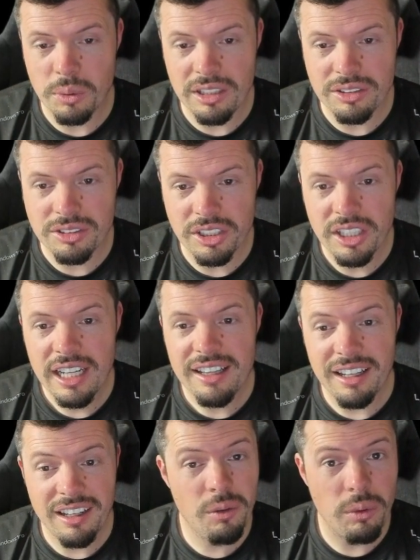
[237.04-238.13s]
as well, so
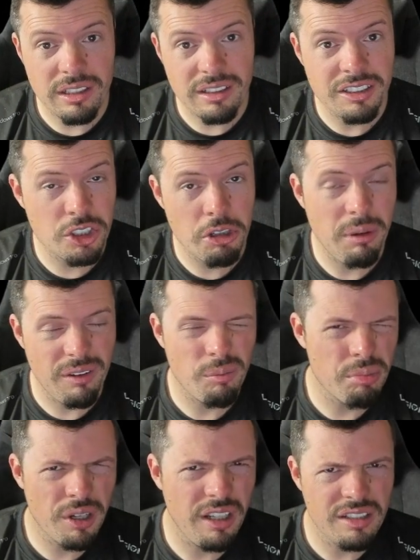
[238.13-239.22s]
the E1, it should be
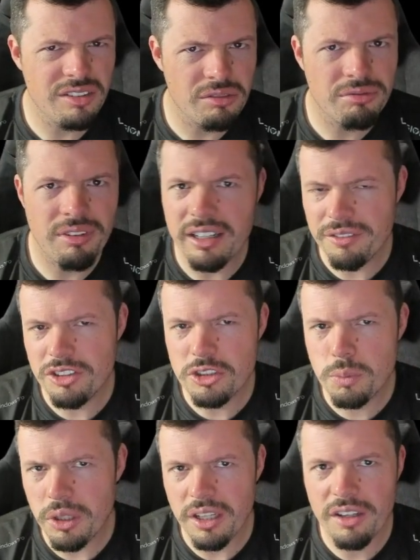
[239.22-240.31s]
pretty easy to find. If you
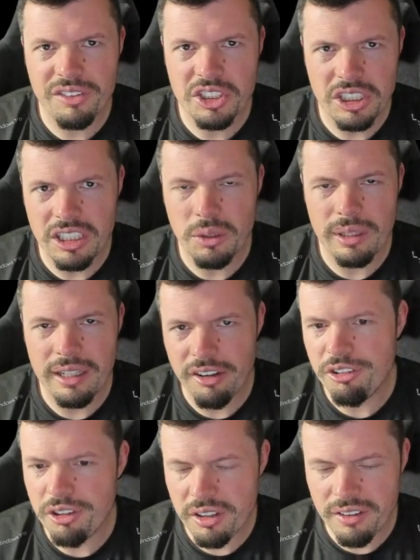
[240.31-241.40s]
just put in Hikvision
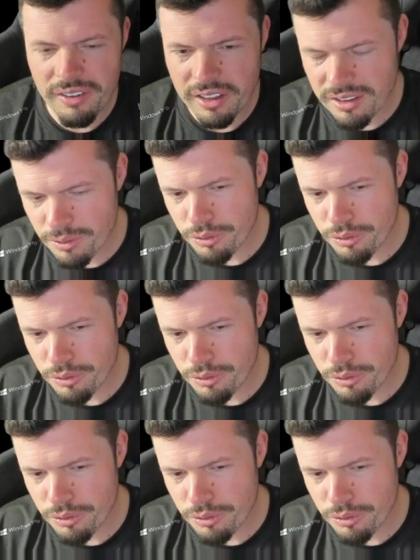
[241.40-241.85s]
E100, then